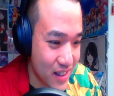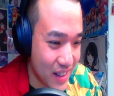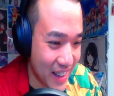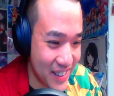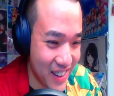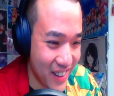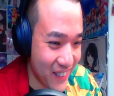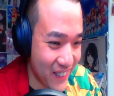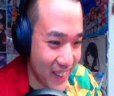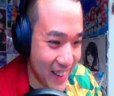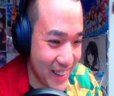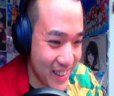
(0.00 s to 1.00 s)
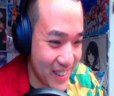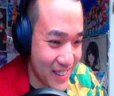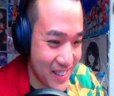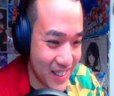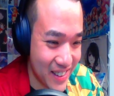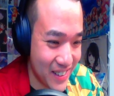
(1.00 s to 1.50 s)
I know, right?
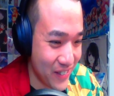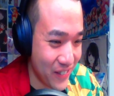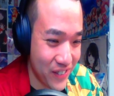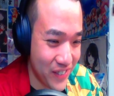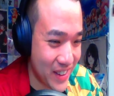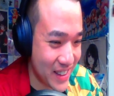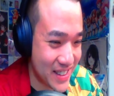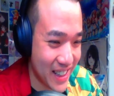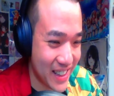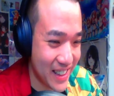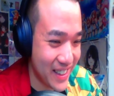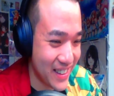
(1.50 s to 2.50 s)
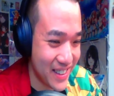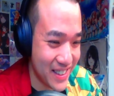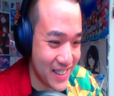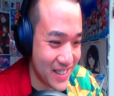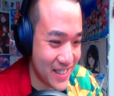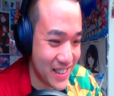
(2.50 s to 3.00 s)
the katana
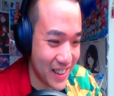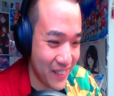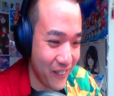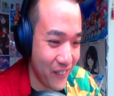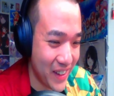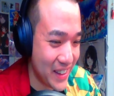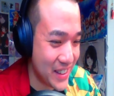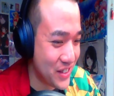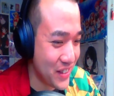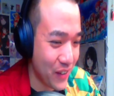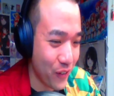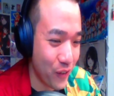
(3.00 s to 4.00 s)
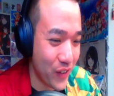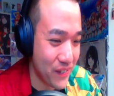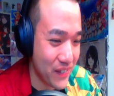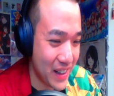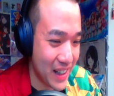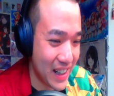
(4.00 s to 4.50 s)
is uh, literally a
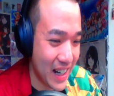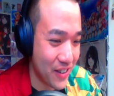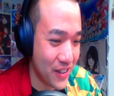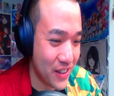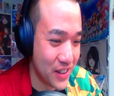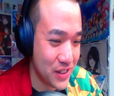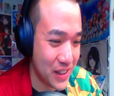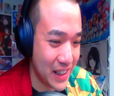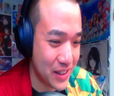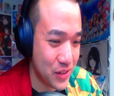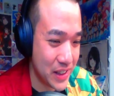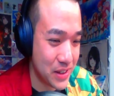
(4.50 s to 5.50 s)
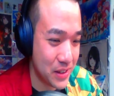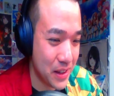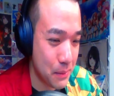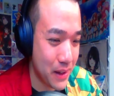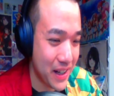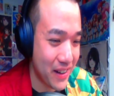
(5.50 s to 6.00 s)
whip. Allow her to like
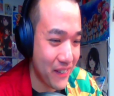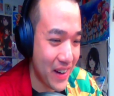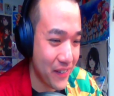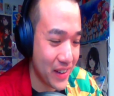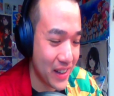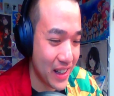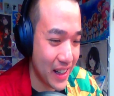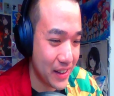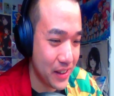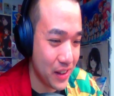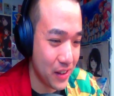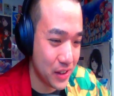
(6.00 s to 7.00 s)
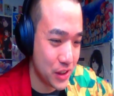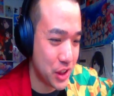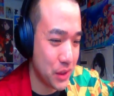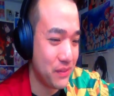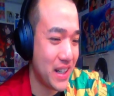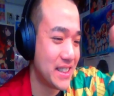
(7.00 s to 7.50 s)
literally play around with it, like you know the
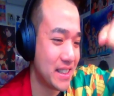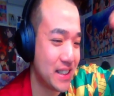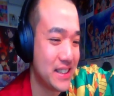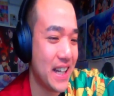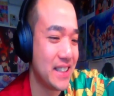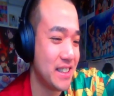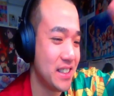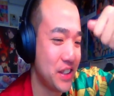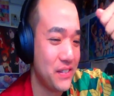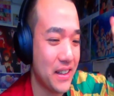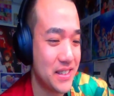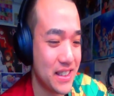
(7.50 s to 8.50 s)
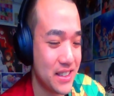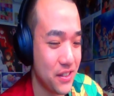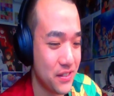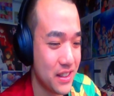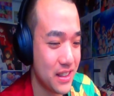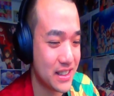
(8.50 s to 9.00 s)
gymnastic dancing gymnastics
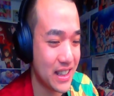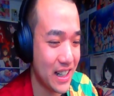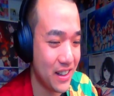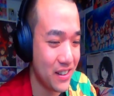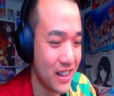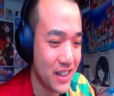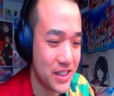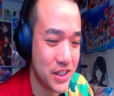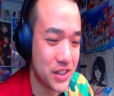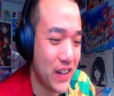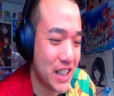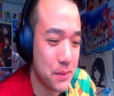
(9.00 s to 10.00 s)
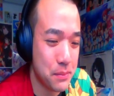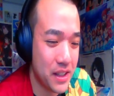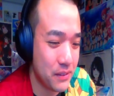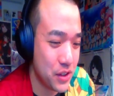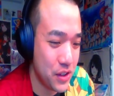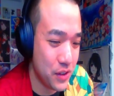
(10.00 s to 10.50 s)
of style. She's flexible
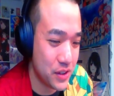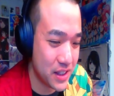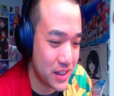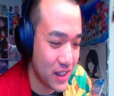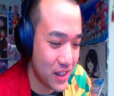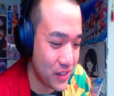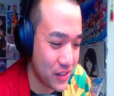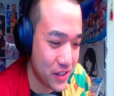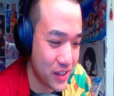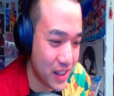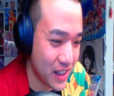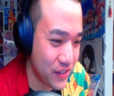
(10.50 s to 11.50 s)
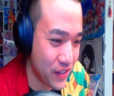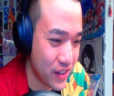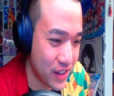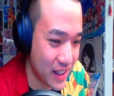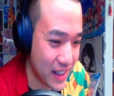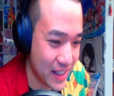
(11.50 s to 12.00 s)
enough to use it, so good enough for
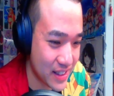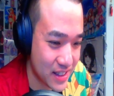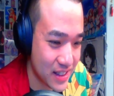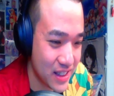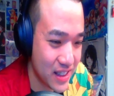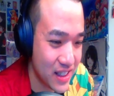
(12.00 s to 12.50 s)
her, I guess.